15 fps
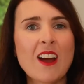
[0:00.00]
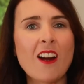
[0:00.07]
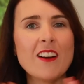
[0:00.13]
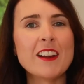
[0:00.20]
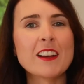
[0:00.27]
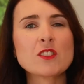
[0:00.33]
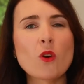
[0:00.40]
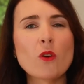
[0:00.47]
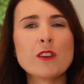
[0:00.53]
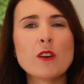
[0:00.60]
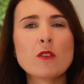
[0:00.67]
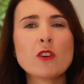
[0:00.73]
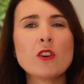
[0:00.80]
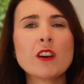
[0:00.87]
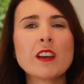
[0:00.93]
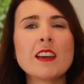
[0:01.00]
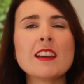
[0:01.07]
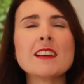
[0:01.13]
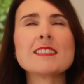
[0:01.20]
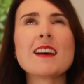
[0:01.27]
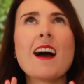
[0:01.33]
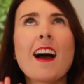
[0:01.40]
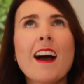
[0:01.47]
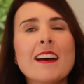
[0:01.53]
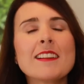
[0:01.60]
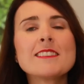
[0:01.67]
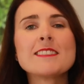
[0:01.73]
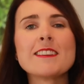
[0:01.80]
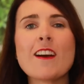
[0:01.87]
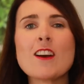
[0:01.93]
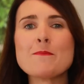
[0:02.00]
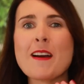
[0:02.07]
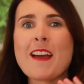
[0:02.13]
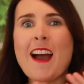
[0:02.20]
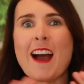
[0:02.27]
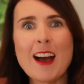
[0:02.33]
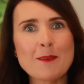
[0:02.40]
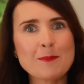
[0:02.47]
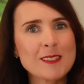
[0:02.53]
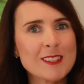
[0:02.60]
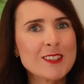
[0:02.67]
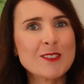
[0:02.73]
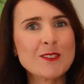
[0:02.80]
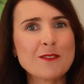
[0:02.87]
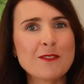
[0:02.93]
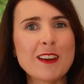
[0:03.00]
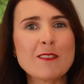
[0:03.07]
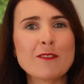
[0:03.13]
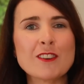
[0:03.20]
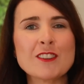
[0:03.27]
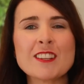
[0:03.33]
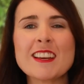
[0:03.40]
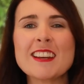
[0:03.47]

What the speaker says: Our next Oreo cookie is hands down my absolute favorite.